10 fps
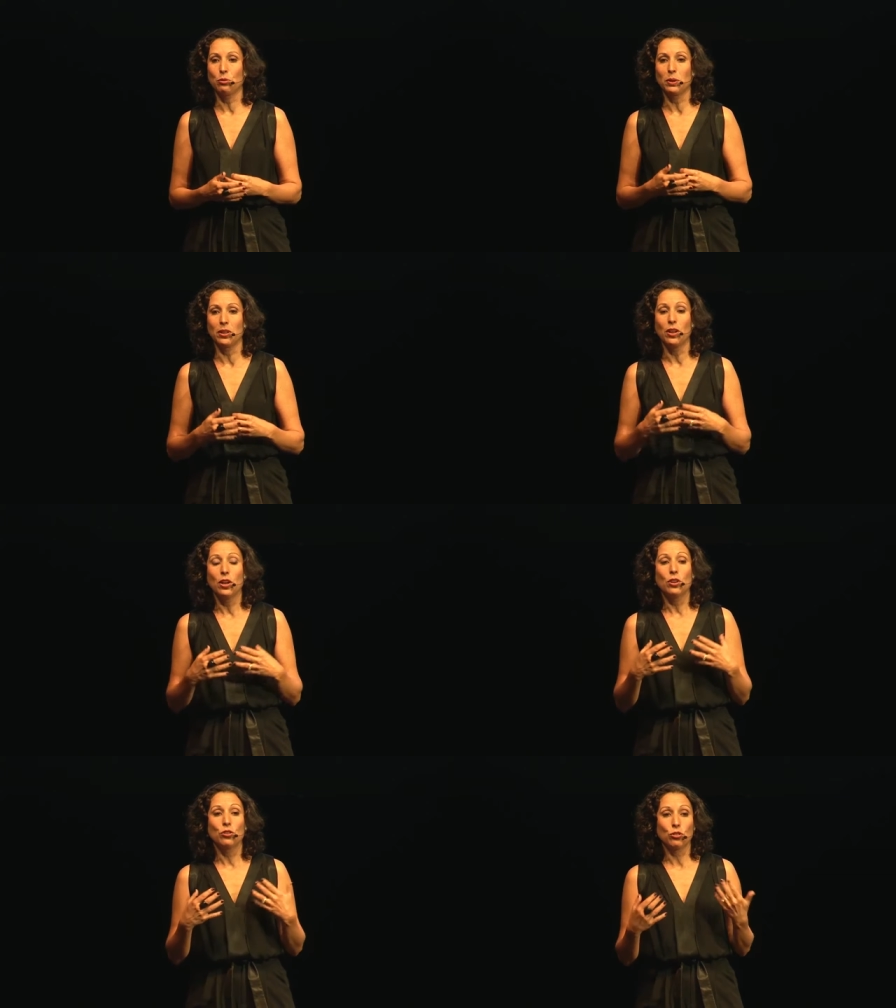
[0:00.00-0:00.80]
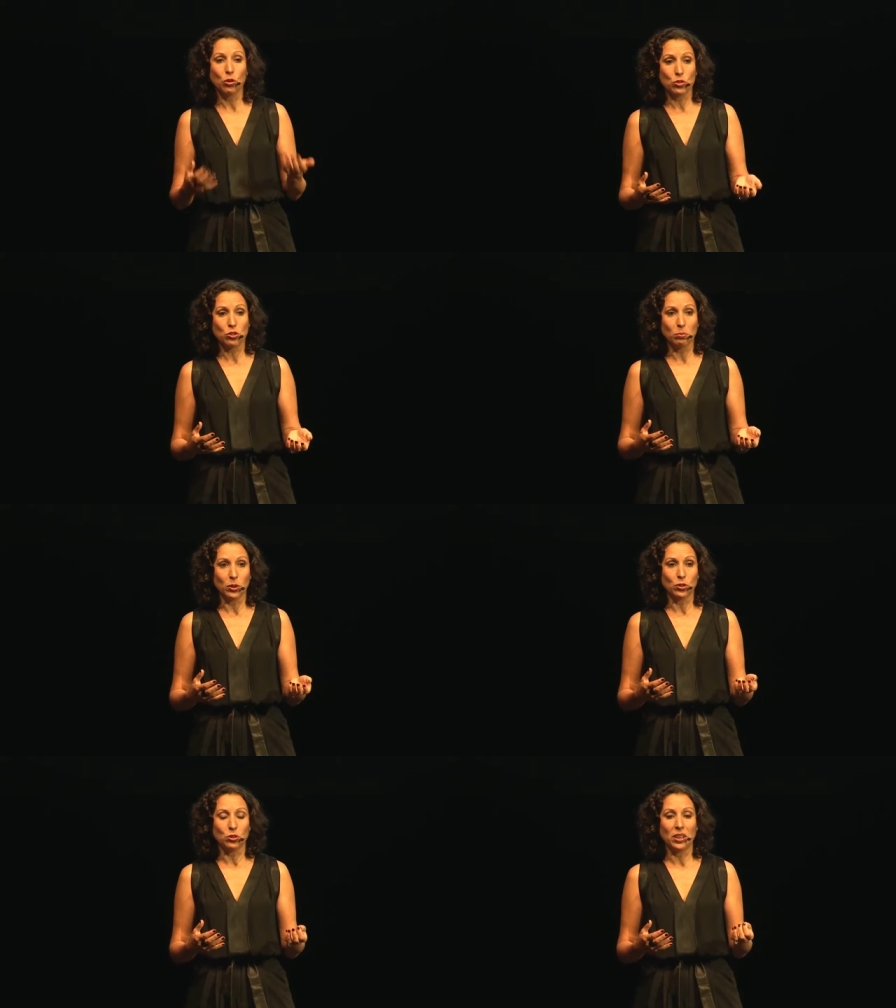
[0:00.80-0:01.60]
been so
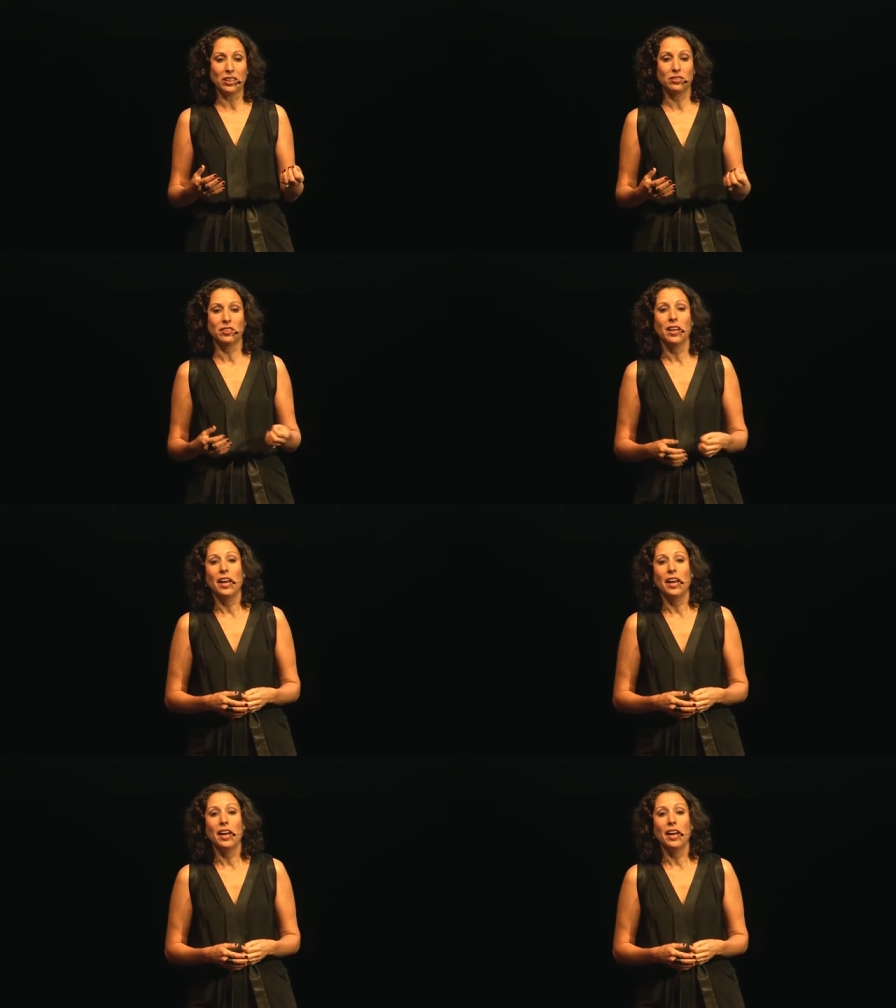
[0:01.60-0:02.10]
tumultuous